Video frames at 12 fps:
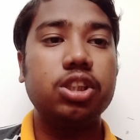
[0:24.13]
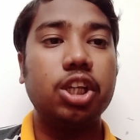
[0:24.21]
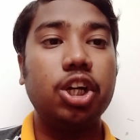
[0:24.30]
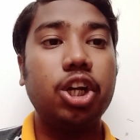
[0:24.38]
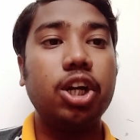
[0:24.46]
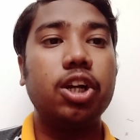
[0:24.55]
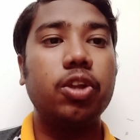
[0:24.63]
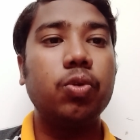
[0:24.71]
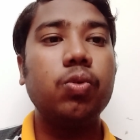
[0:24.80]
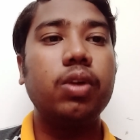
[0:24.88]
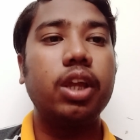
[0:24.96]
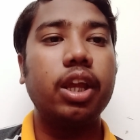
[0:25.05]

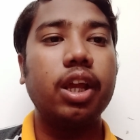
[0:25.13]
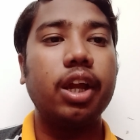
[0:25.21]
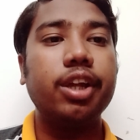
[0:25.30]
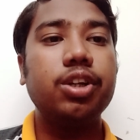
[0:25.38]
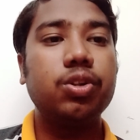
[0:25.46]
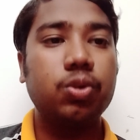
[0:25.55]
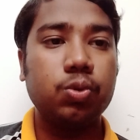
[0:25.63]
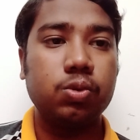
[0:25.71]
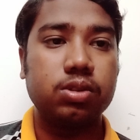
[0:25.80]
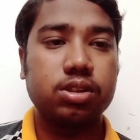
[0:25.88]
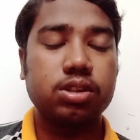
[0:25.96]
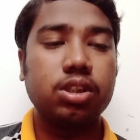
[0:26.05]
generative AI
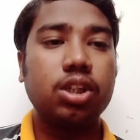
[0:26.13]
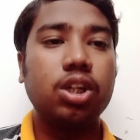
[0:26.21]
tools